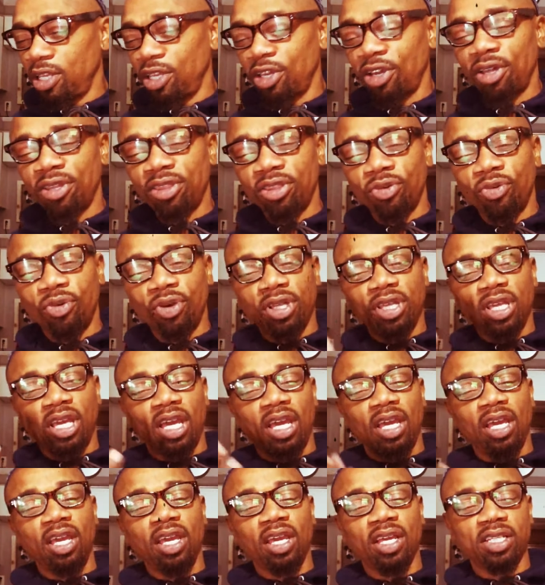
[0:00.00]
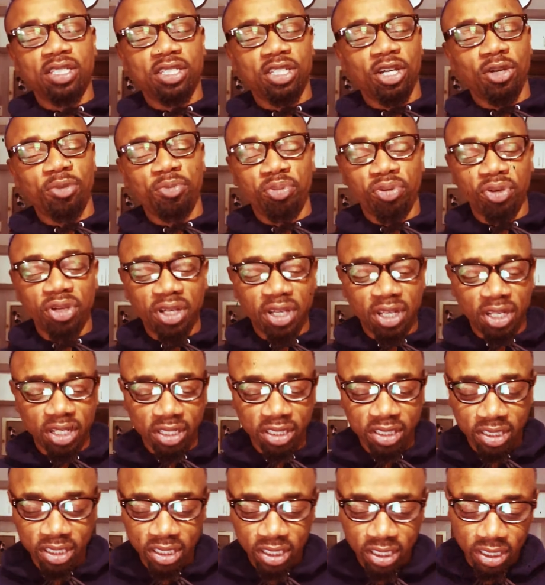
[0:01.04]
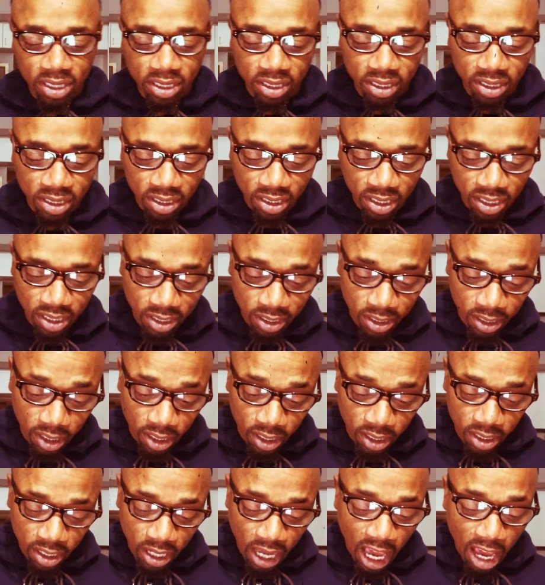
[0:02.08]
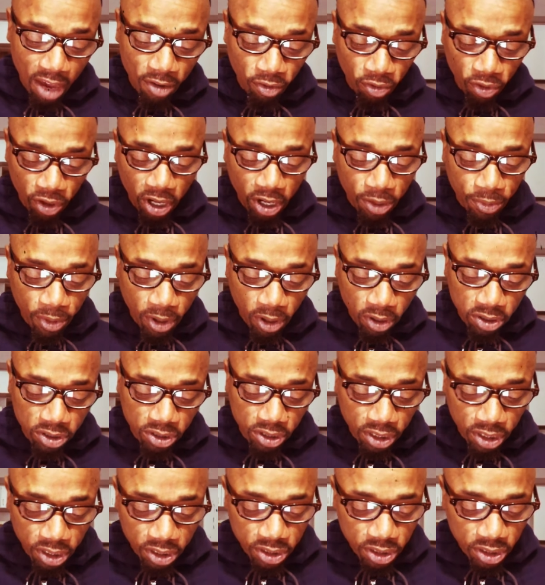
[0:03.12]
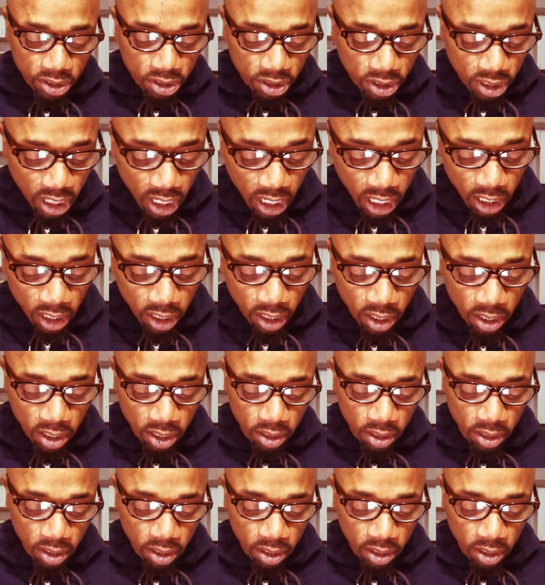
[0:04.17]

Y'all throwing your hands up praying to Jesus. Haven't read about Jesus yet.